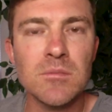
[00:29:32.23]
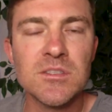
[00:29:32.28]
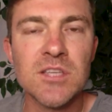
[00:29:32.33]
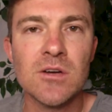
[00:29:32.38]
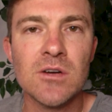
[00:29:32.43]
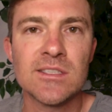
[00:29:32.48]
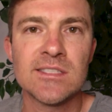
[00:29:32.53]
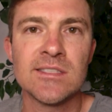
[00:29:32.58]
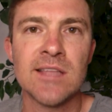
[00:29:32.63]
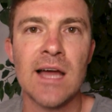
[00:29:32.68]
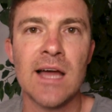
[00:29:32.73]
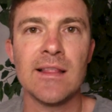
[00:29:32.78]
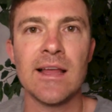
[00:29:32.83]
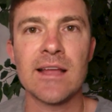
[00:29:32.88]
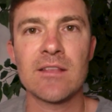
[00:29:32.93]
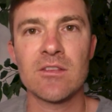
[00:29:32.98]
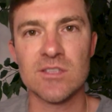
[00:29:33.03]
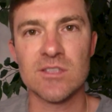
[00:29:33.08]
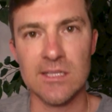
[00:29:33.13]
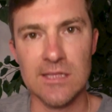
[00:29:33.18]
So it's not
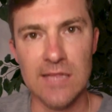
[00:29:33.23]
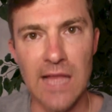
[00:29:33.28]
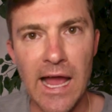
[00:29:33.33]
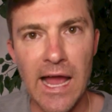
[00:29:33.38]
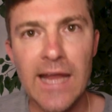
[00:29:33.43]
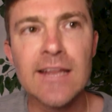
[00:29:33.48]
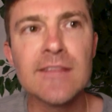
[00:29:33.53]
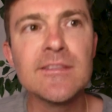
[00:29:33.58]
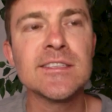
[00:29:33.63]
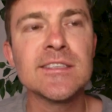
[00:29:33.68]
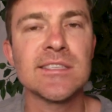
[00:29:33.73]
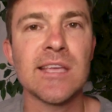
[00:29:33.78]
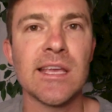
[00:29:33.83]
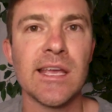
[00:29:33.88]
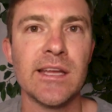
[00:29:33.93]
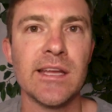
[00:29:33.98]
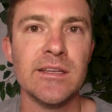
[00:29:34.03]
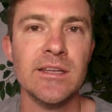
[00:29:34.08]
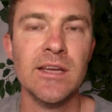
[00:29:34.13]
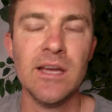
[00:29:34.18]
like there's a line in the
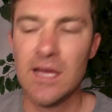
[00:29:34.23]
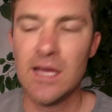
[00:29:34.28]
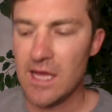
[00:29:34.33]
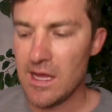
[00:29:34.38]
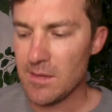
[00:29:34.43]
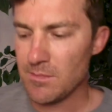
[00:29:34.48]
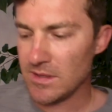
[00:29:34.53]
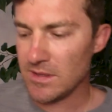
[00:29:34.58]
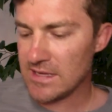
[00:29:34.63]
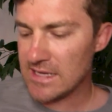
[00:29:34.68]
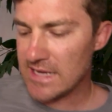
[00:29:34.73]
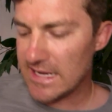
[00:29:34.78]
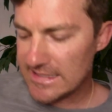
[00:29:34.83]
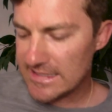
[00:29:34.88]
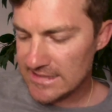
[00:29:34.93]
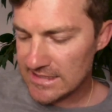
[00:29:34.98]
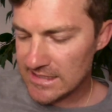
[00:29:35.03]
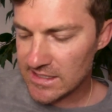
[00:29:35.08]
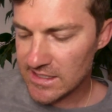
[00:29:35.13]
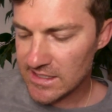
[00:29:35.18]
sand, but the
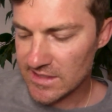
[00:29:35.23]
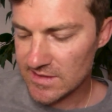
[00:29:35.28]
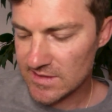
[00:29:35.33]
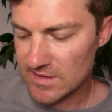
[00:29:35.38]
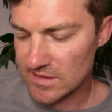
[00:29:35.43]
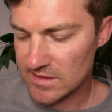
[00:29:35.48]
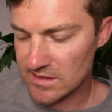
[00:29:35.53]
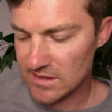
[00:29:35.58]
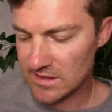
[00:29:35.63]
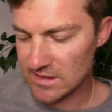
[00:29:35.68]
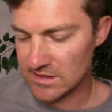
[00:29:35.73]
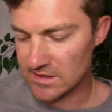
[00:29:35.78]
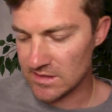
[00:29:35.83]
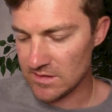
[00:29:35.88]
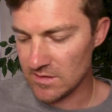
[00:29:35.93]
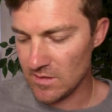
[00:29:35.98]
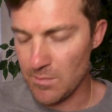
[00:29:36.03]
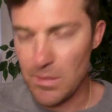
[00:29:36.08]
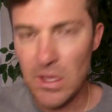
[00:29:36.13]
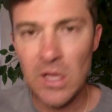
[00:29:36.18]
idea is, is,
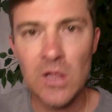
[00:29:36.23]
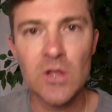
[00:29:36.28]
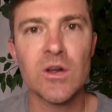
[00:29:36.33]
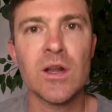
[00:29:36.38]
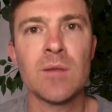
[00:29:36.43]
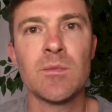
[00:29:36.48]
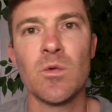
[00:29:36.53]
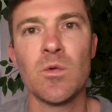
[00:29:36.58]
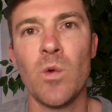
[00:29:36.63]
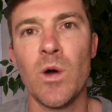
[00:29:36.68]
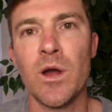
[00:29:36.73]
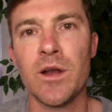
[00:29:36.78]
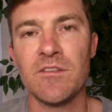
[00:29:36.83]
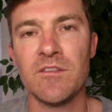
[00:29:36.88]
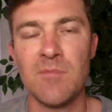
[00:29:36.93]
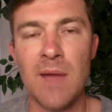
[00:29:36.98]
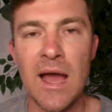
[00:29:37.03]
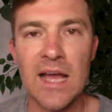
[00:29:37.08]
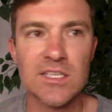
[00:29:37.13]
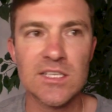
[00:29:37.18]
is pillar number one
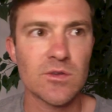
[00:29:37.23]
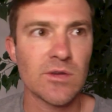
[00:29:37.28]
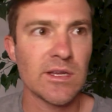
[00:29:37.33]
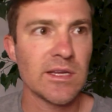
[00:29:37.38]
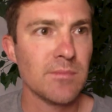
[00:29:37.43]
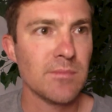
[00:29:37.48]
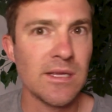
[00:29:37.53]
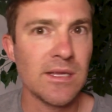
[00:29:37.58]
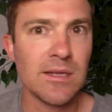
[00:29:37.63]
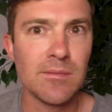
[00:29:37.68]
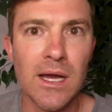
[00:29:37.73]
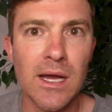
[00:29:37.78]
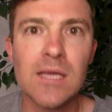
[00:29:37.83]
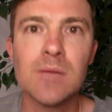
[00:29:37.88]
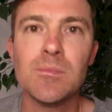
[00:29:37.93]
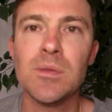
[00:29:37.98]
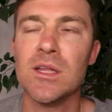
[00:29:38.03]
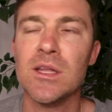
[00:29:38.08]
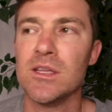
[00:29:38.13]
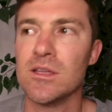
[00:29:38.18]
of mastery, in, in my
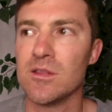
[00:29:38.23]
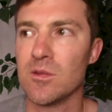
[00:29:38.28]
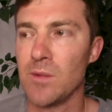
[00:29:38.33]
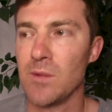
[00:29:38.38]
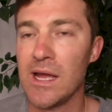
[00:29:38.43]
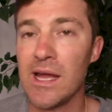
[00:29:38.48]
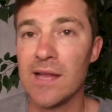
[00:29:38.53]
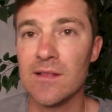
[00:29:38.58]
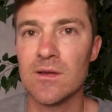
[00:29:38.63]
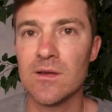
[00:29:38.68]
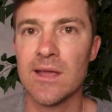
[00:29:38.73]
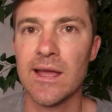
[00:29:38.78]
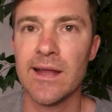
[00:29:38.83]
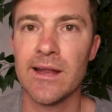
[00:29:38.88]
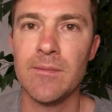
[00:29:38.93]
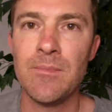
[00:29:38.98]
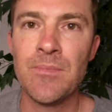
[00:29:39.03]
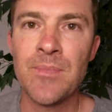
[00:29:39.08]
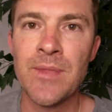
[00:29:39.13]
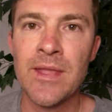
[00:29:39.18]
opinion, the way I look at
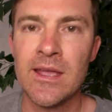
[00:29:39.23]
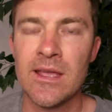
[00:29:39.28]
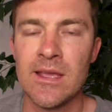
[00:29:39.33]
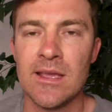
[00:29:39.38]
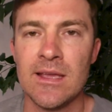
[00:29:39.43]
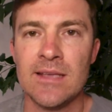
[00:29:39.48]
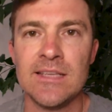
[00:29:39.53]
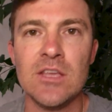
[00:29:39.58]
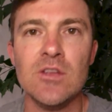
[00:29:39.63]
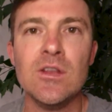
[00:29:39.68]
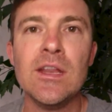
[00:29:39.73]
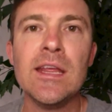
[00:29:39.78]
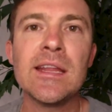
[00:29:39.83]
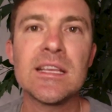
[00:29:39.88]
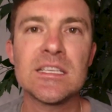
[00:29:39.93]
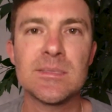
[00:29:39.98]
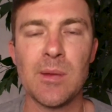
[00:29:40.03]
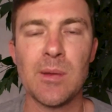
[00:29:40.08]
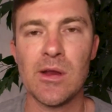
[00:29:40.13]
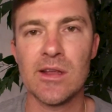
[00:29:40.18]
it, is that you need
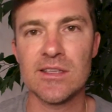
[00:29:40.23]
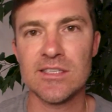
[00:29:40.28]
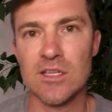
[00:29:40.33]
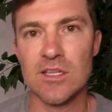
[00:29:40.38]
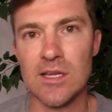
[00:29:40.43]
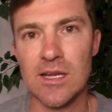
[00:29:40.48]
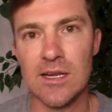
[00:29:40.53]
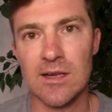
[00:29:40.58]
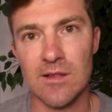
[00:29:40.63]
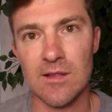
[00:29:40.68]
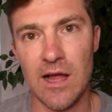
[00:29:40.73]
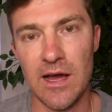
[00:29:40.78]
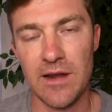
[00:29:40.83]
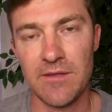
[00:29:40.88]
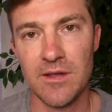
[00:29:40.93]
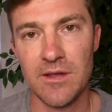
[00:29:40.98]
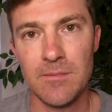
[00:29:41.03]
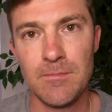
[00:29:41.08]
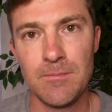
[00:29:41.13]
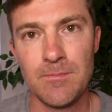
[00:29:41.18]
experience and you need a lot
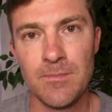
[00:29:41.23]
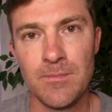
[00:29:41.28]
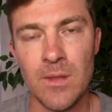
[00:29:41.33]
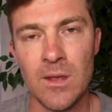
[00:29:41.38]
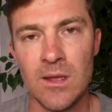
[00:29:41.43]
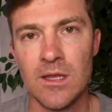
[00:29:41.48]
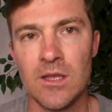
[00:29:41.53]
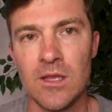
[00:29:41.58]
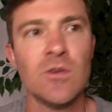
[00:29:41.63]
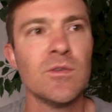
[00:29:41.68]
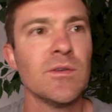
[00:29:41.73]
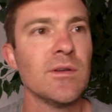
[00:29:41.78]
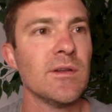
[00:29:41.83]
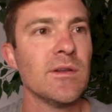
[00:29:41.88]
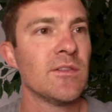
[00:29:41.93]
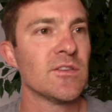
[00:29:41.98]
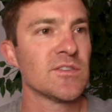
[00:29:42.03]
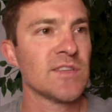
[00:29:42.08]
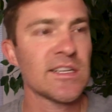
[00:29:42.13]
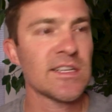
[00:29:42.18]
of it you don't
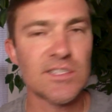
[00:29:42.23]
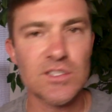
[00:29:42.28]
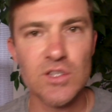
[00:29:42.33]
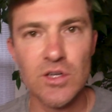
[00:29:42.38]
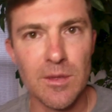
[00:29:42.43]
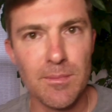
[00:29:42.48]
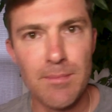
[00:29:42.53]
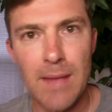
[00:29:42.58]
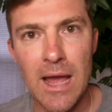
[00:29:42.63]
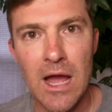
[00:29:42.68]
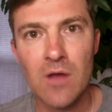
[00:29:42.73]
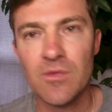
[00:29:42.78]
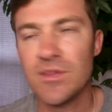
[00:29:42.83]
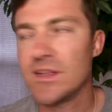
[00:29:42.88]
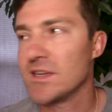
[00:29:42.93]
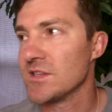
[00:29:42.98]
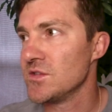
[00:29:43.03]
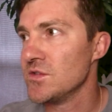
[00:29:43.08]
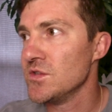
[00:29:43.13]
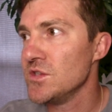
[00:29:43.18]
there's not a certain amount
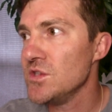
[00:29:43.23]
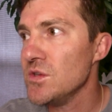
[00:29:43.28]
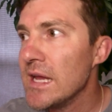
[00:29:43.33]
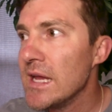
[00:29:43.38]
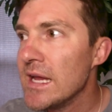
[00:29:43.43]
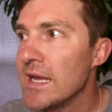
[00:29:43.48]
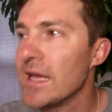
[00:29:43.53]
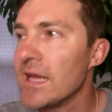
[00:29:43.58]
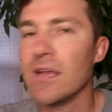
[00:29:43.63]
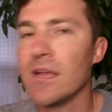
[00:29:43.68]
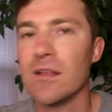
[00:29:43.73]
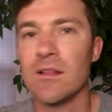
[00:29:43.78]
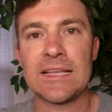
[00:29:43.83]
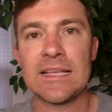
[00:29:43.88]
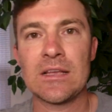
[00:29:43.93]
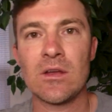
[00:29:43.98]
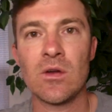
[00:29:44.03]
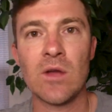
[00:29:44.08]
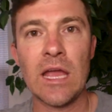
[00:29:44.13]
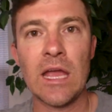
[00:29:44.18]
that as soon as you hit it
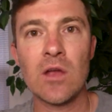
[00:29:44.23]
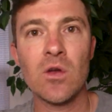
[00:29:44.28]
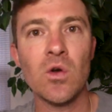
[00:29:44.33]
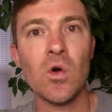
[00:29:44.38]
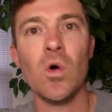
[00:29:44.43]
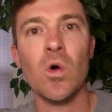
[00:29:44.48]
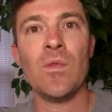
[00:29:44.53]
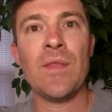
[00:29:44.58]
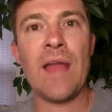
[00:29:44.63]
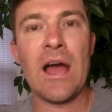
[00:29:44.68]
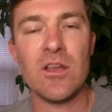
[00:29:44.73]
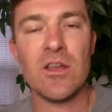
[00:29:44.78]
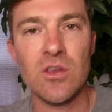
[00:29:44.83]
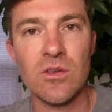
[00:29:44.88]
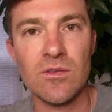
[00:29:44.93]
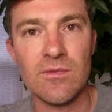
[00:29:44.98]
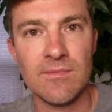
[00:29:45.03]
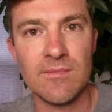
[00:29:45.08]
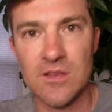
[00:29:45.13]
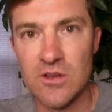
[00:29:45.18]
like okay cool now
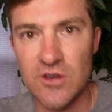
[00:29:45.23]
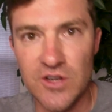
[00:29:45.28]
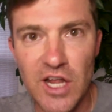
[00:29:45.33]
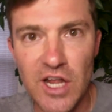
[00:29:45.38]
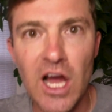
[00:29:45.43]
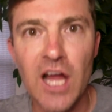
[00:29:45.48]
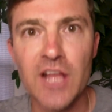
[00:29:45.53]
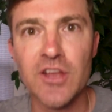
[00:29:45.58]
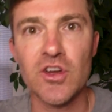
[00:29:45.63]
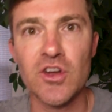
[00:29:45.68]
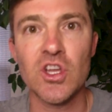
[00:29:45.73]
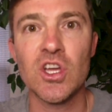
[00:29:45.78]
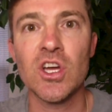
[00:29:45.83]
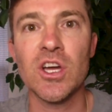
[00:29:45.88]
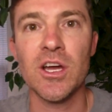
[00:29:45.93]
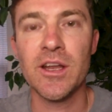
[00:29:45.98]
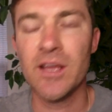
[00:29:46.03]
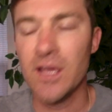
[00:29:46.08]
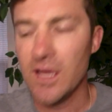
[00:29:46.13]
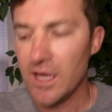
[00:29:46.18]
you you're done you're
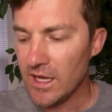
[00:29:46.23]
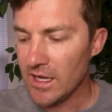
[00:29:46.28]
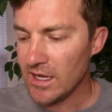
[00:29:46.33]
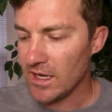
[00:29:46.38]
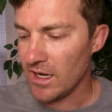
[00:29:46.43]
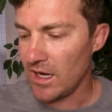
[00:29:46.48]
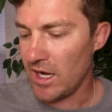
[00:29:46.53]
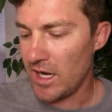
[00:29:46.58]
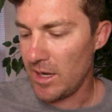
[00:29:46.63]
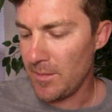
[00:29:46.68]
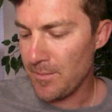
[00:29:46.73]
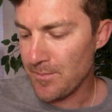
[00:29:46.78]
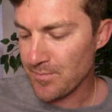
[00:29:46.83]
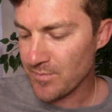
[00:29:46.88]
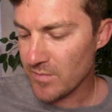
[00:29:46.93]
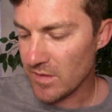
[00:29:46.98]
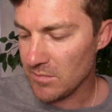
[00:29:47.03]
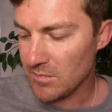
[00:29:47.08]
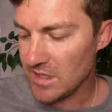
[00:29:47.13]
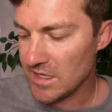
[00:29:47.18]
good
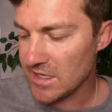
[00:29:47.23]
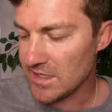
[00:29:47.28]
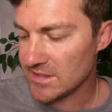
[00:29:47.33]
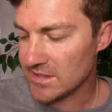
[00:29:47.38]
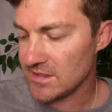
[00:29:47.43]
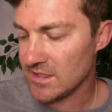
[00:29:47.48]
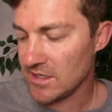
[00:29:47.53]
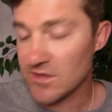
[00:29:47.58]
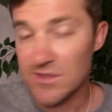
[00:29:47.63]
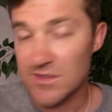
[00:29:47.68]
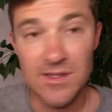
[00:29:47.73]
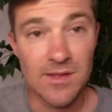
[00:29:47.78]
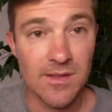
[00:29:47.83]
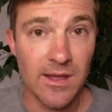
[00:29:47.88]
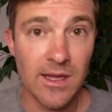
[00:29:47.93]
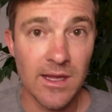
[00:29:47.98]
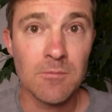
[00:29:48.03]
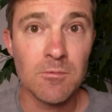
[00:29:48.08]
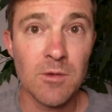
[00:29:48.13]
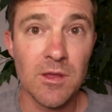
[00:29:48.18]
um, because here's the
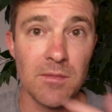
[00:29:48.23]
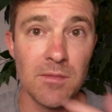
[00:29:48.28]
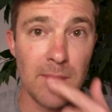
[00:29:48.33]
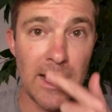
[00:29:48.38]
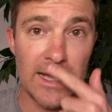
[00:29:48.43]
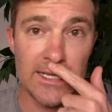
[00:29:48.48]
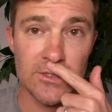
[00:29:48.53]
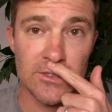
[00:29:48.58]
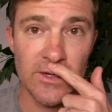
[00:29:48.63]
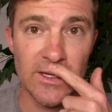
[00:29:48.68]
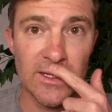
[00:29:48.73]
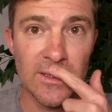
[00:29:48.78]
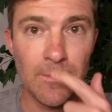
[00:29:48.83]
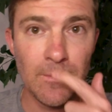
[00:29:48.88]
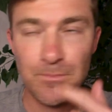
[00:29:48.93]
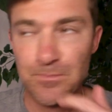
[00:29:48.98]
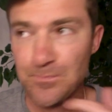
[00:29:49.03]
thing with mastery